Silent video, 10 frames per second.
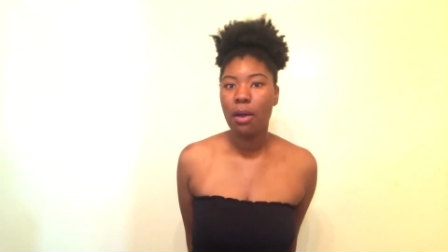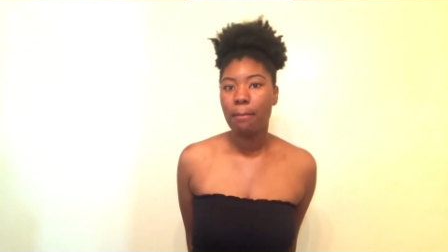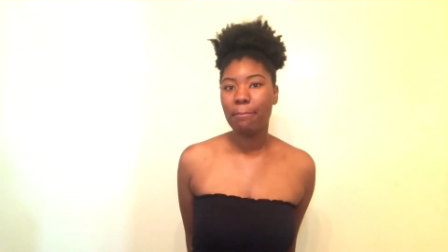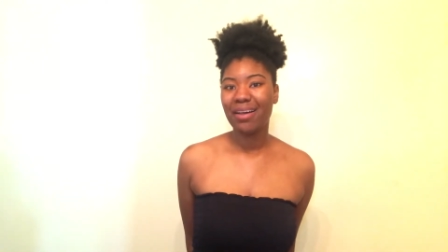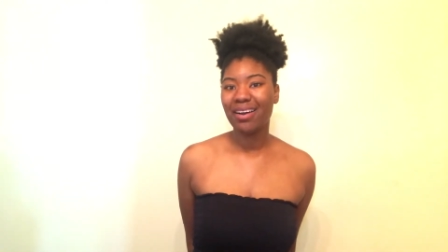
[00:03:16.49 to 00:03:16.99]

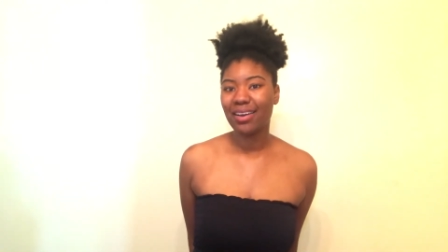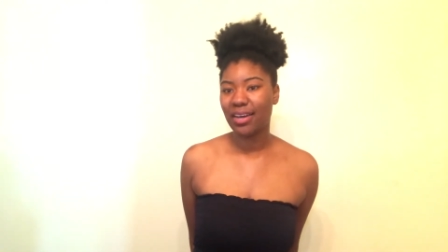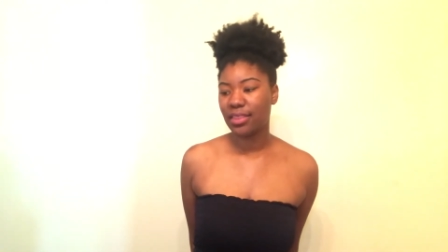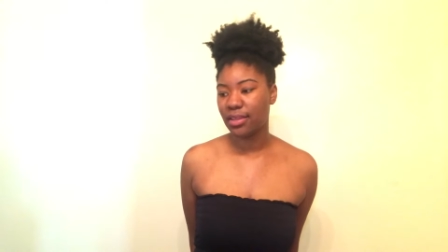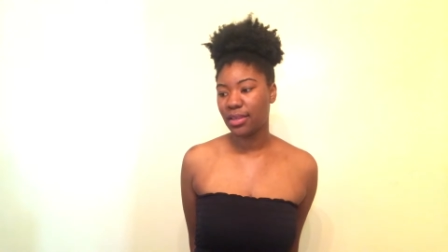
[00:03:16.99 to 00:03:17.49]
But
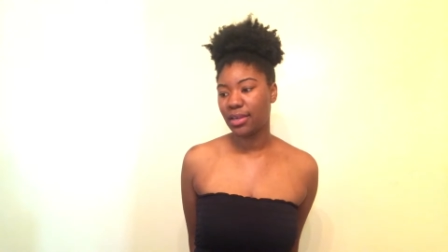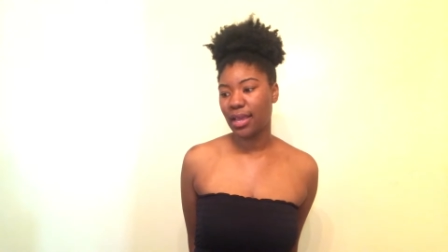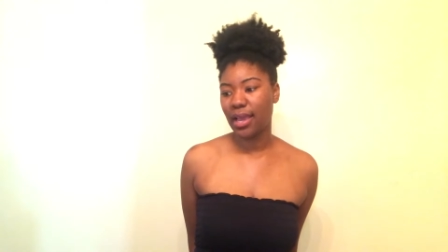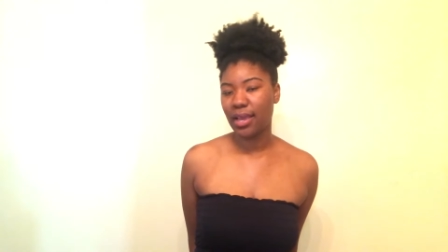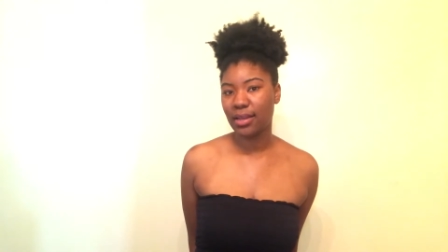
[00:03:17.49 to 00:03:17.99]
other than
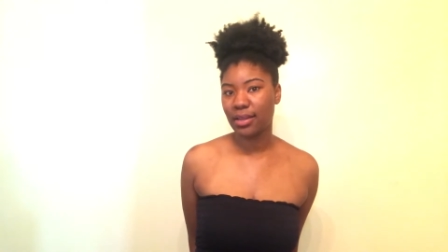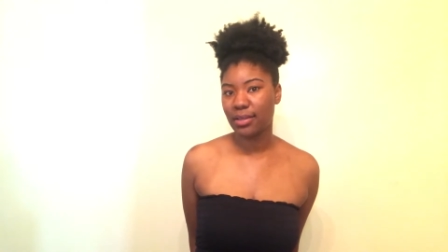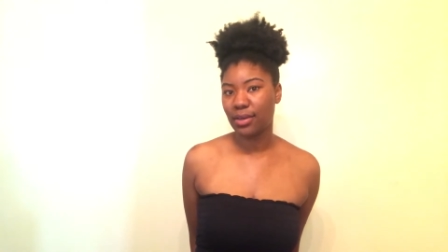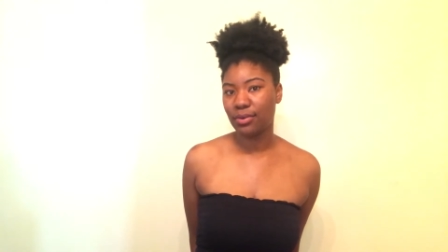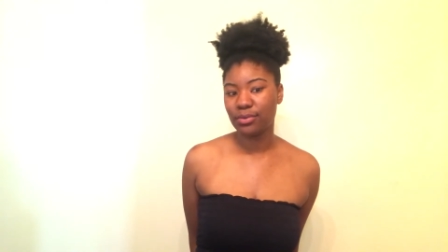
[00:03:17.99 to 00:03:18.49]
that,
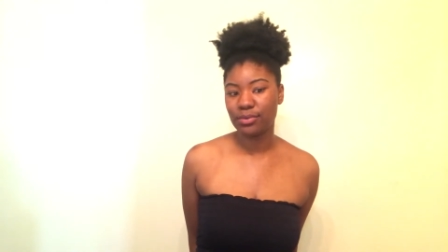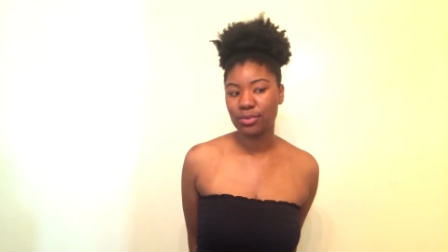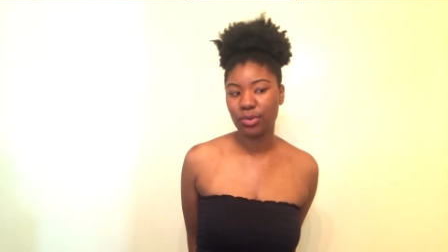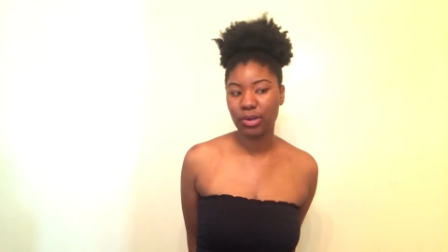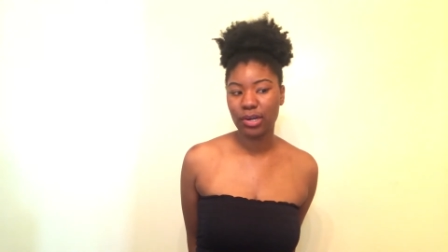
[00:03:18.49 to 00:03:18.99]
those
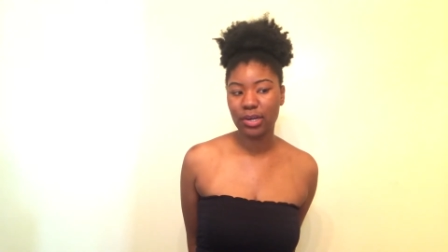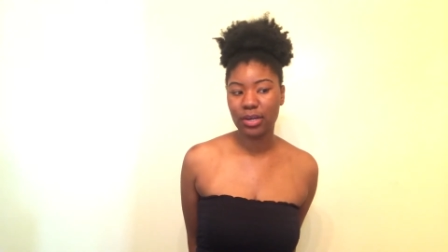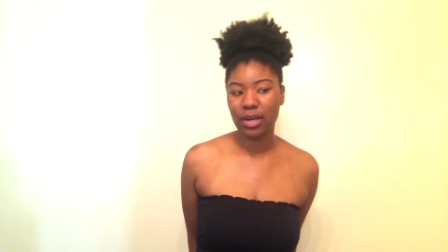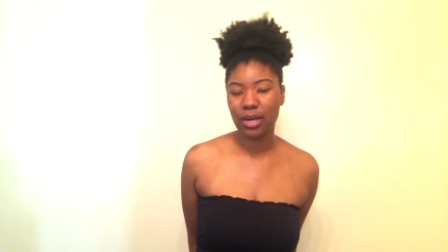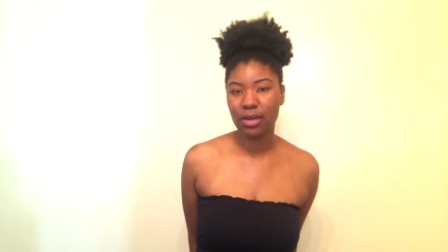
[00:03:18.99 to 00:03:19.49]
were
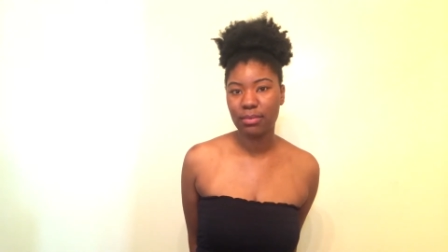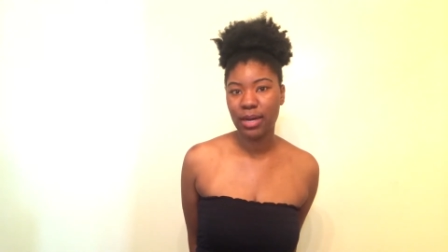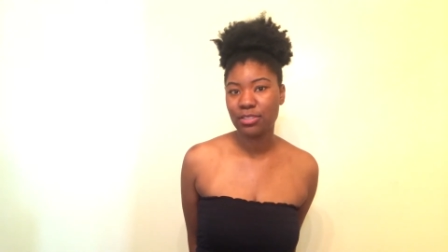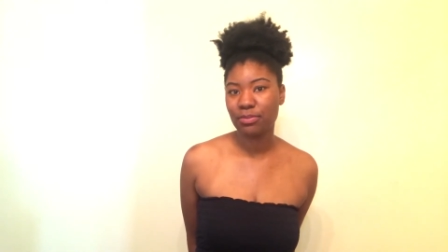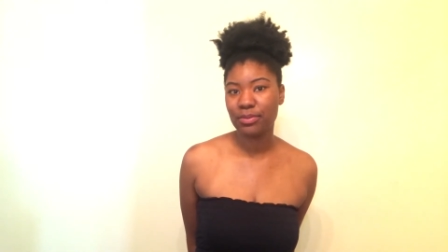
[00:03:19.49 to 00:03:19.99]

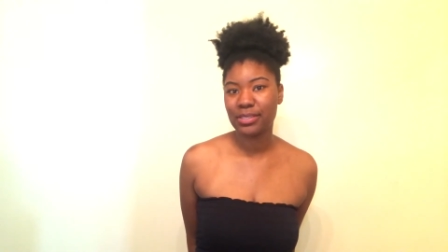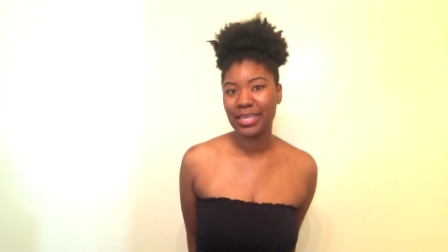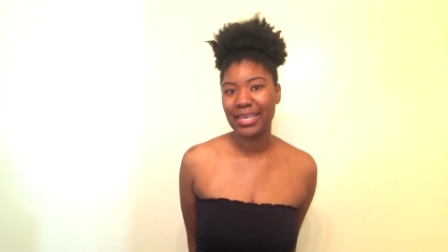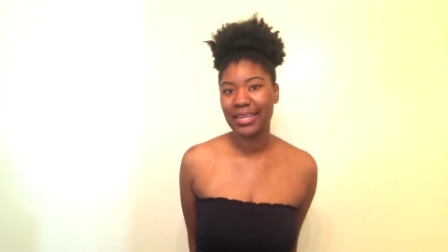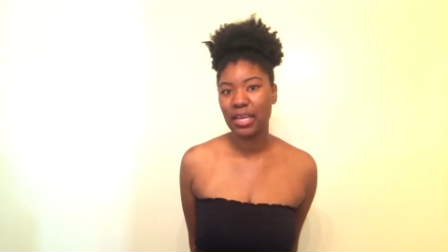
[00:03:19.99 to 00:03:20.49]

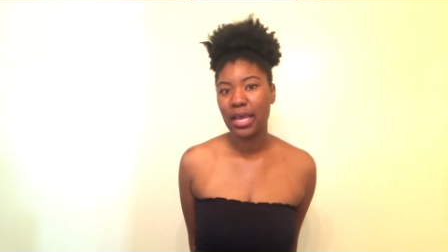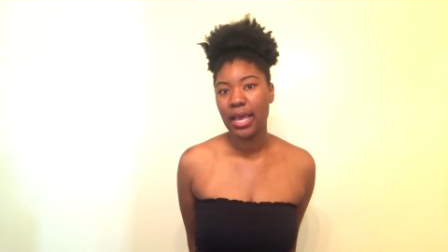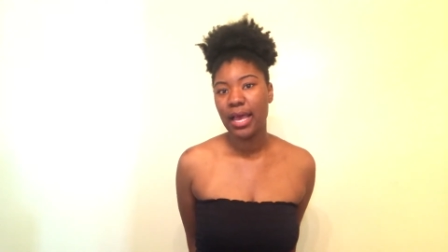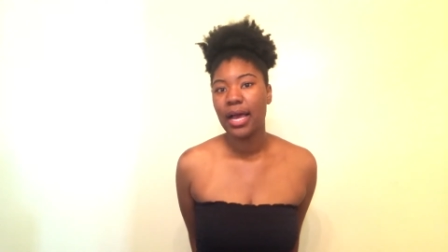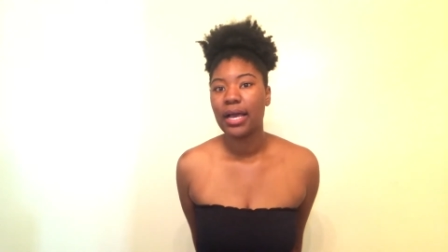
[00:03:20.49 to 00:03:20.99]
100%
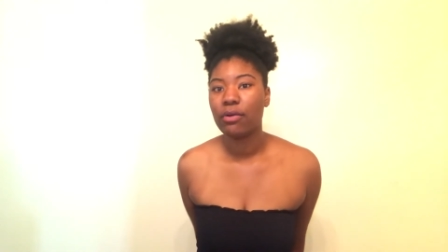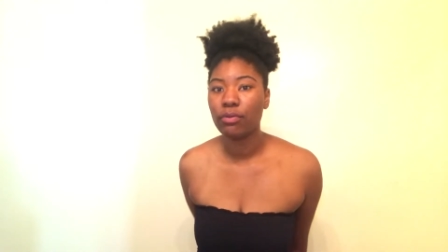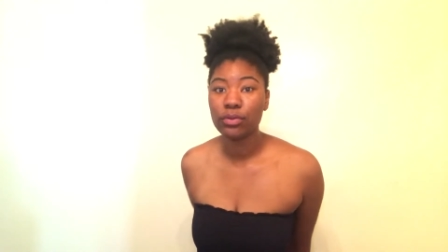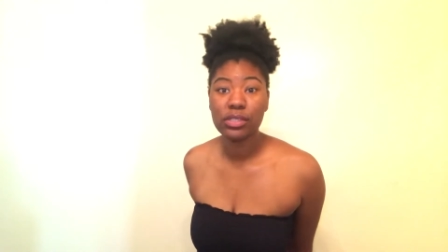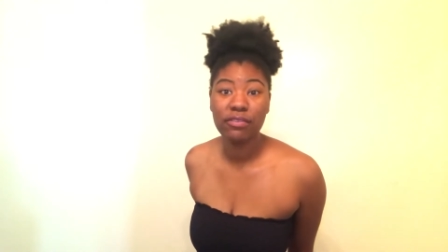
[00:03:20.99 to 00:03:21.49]

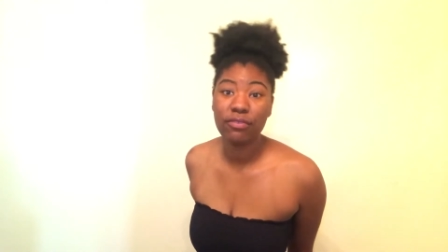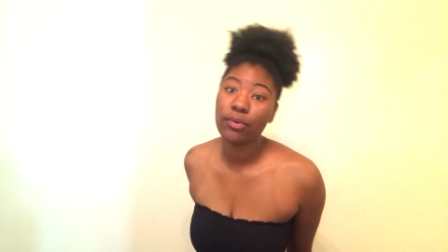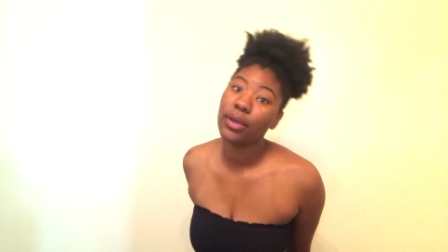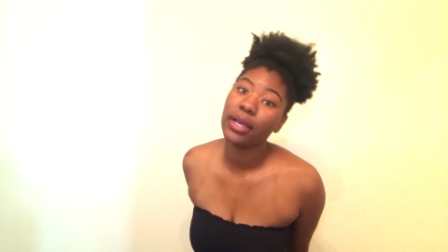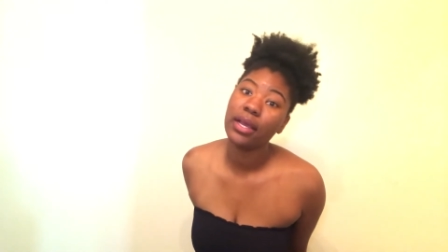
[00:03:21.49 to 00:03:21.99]

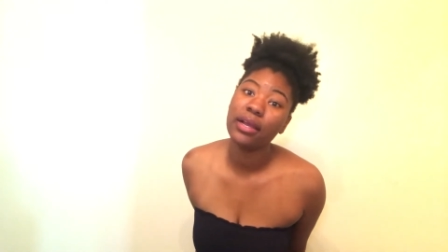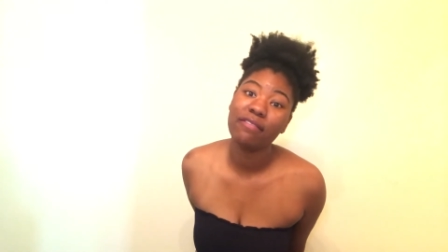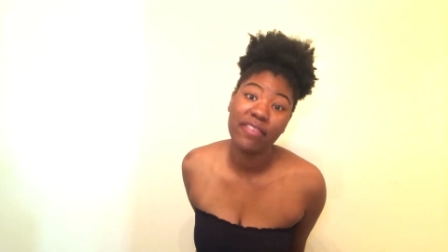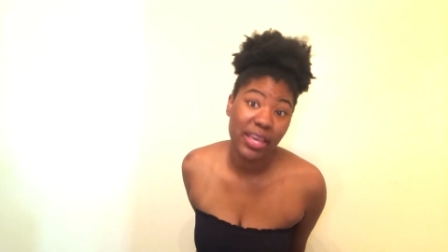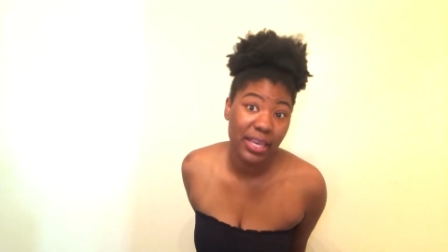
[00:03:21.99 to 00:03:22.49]
cruelty-free
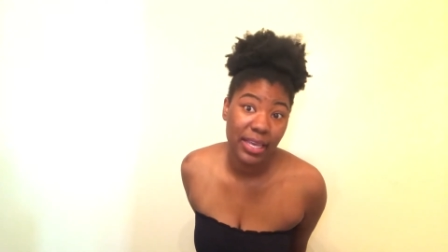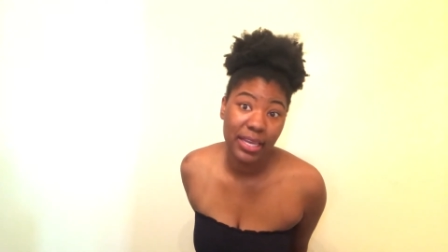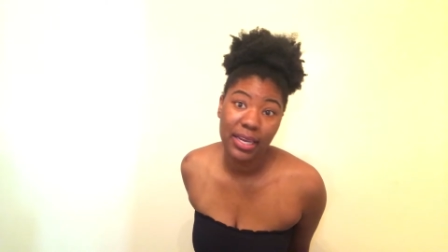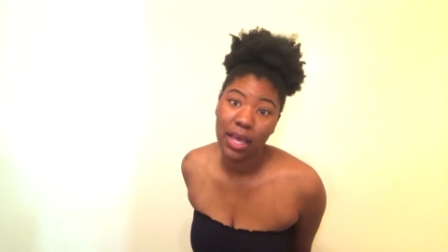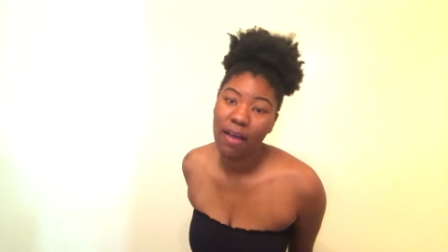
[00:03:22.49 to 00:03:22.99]

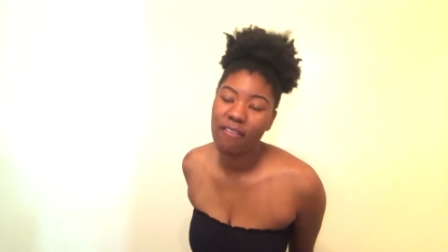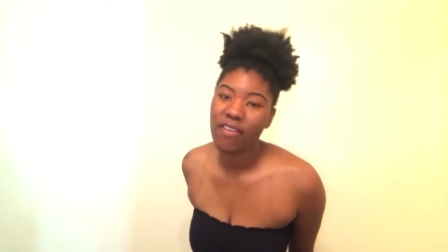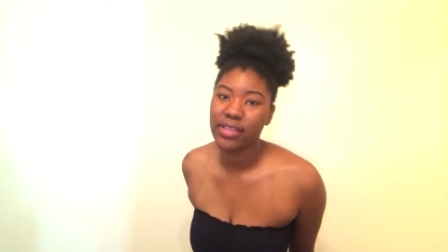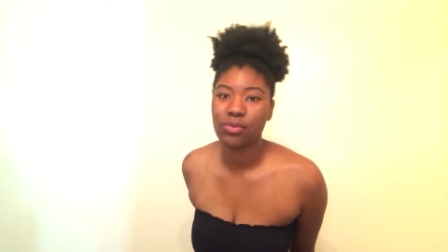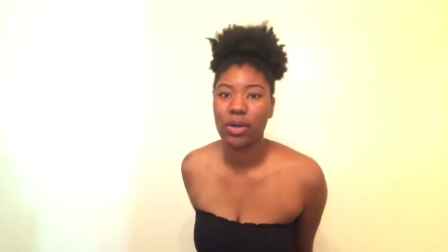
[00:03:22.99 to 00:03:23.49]
vegan
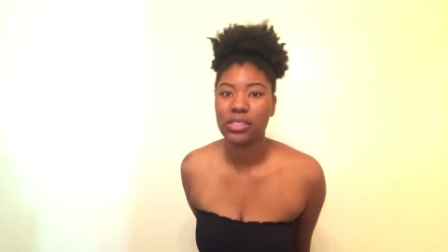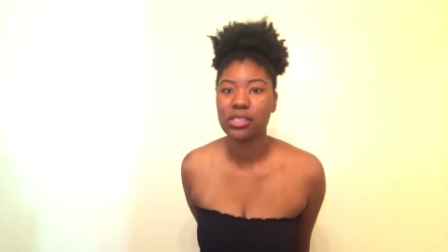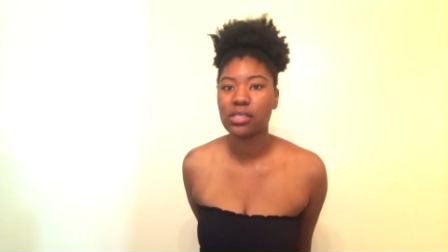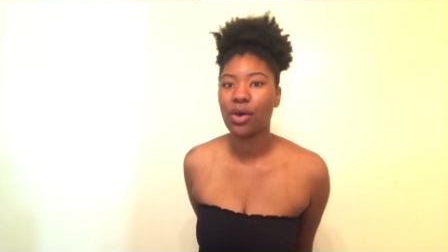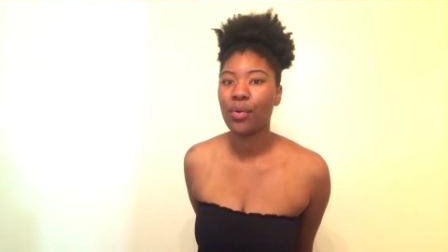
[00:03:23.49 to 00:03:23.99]
face washes,
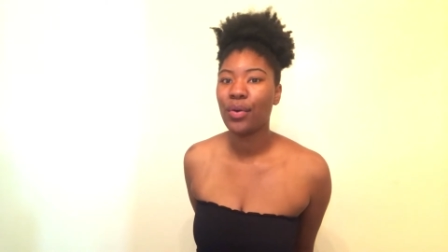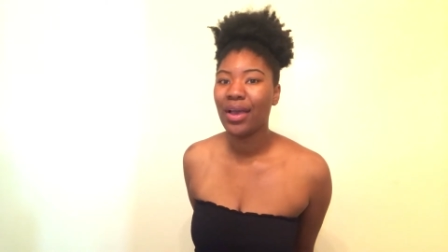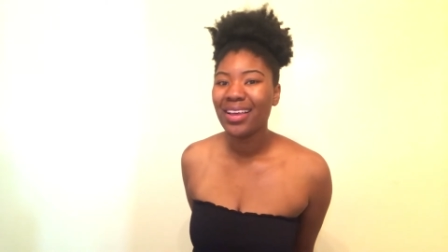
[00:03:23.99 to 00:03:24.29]
so